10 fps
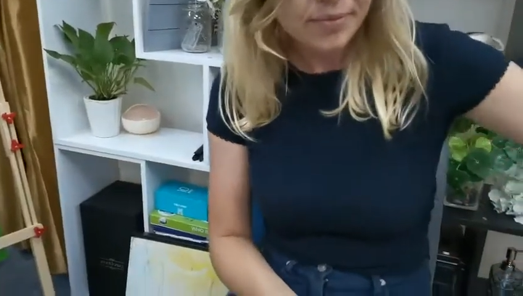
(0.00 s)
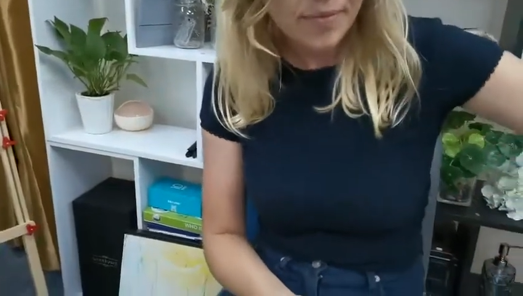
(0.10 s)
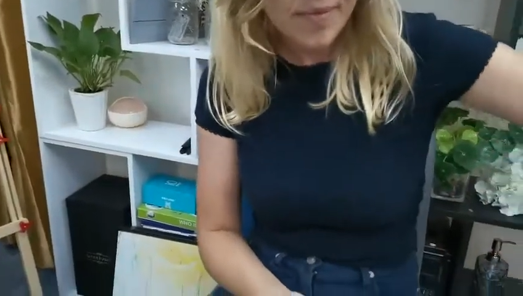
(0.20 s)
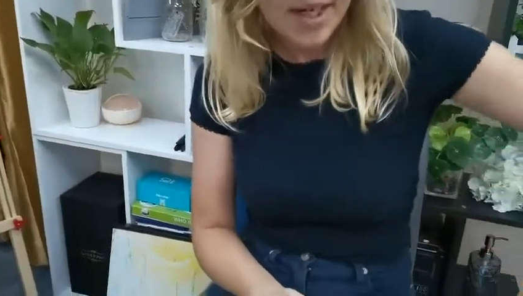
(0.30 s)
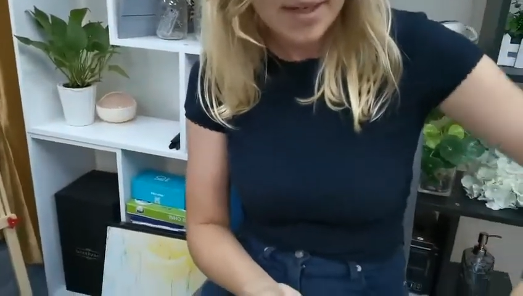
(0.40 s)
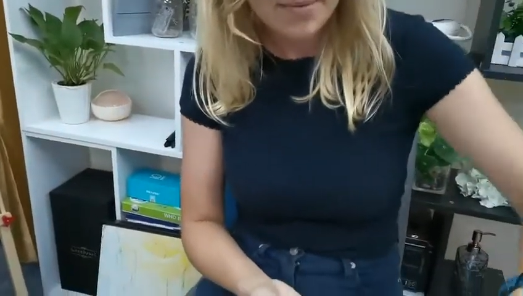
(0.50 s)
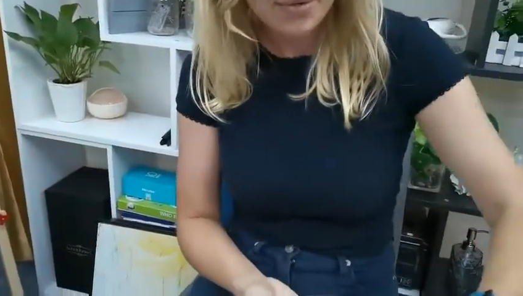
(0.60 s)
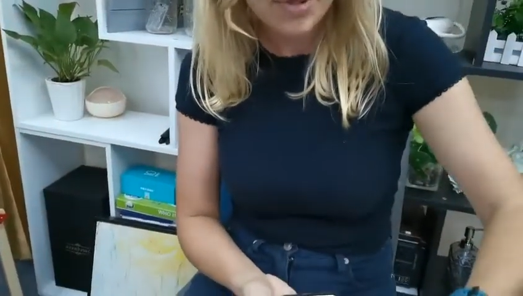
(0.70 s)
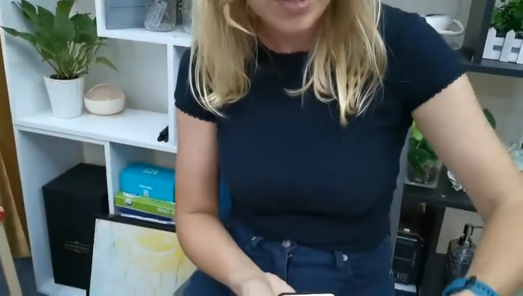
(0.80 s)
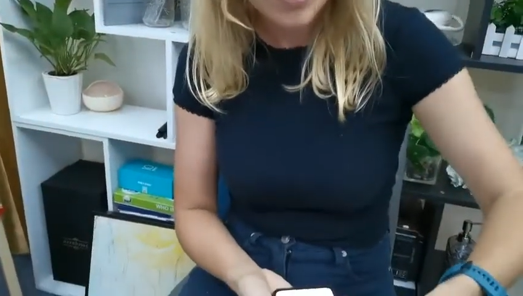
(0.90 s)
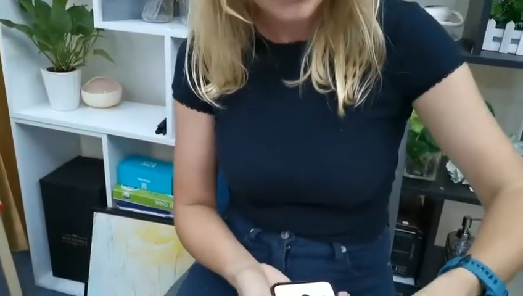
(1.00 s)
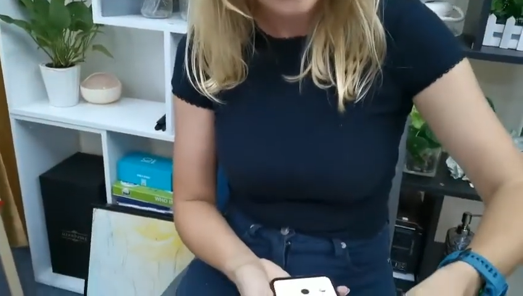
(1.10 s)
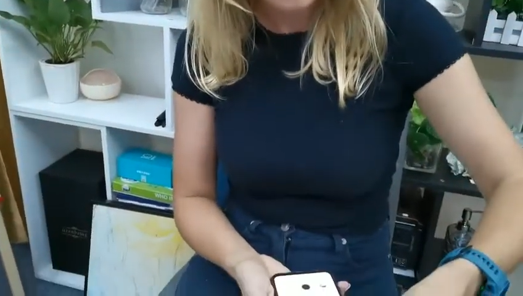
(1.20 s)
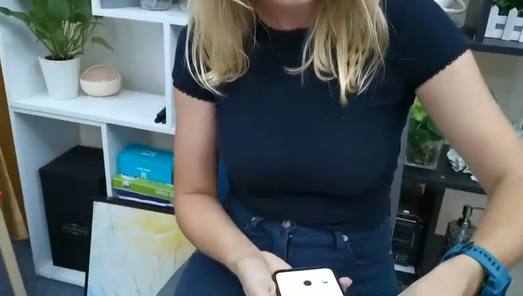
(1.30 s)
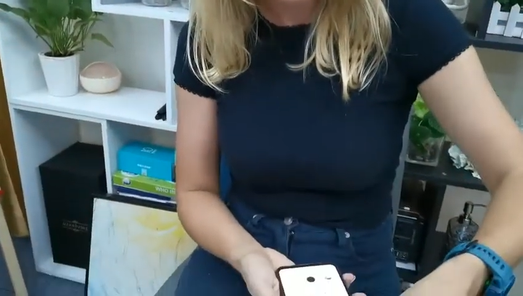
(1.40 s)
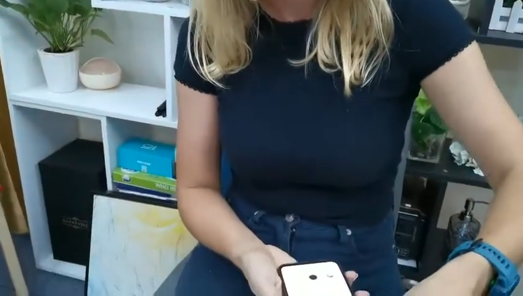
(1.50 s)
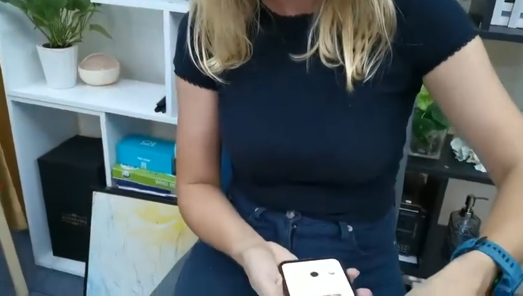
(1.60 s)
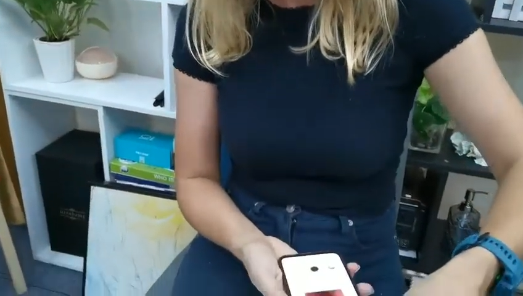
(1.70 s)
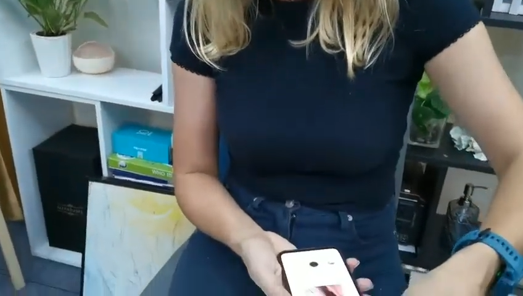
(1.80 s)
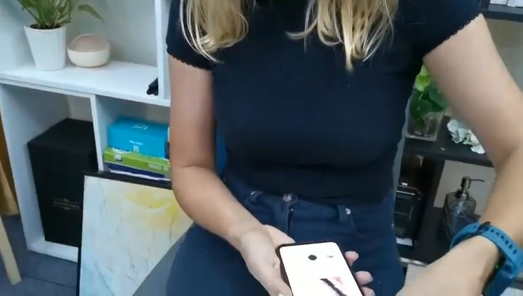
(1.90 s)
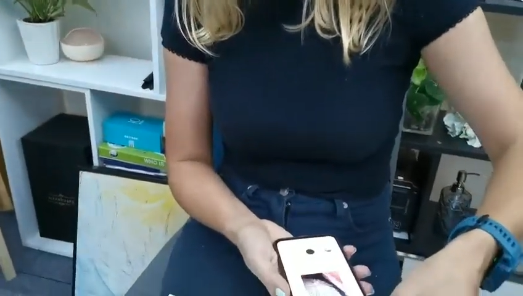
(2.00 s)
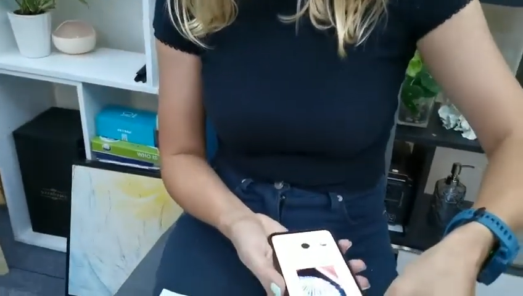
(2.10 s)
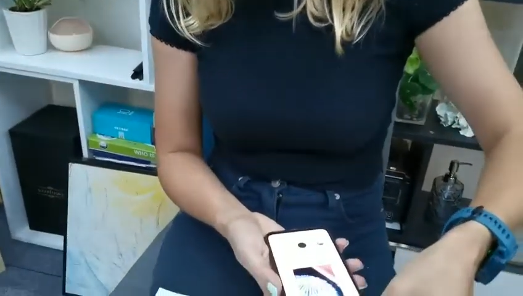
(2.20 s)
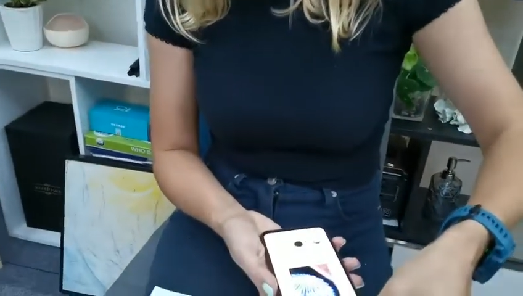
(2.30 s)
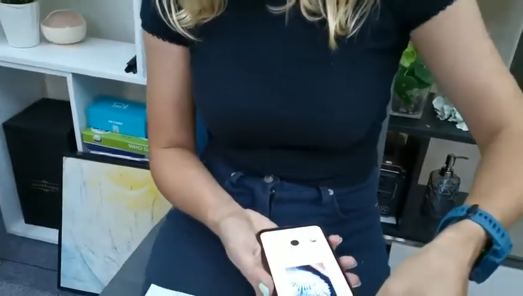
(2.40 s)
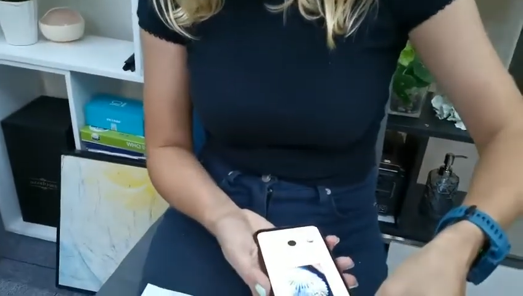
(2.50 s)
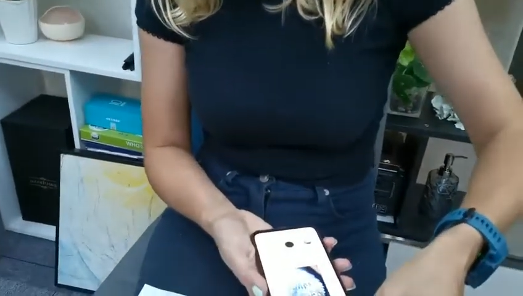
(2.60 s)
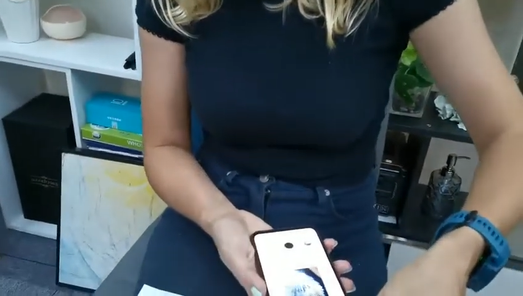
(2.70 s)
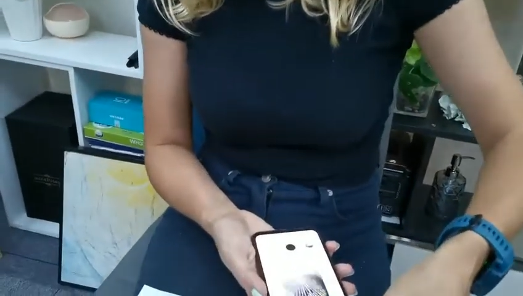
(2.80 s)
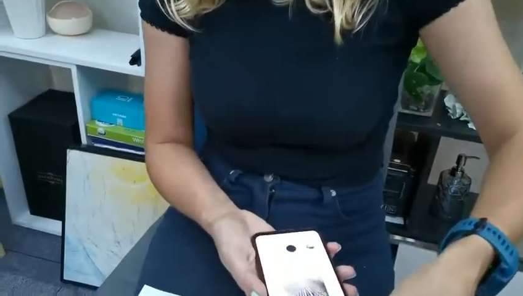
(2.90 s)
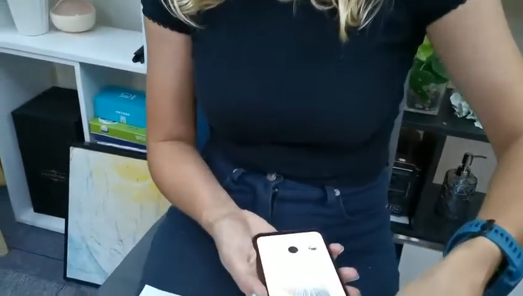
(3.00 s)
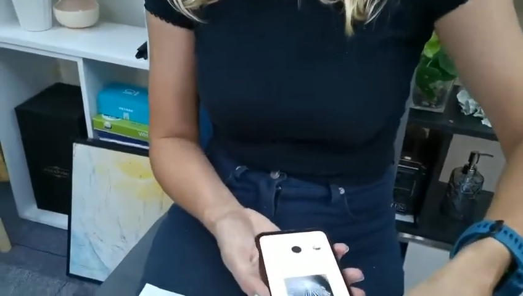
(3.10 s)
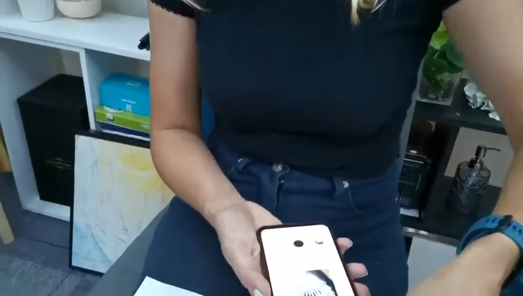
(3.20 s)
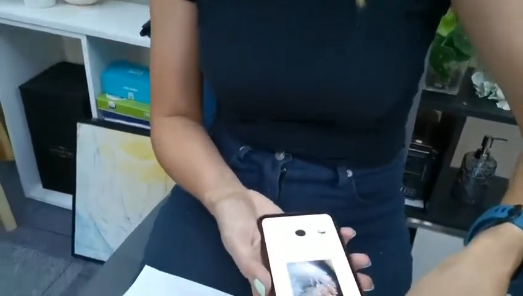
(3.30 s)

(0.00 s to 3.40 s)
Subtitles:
Nobody's mouth can be seen.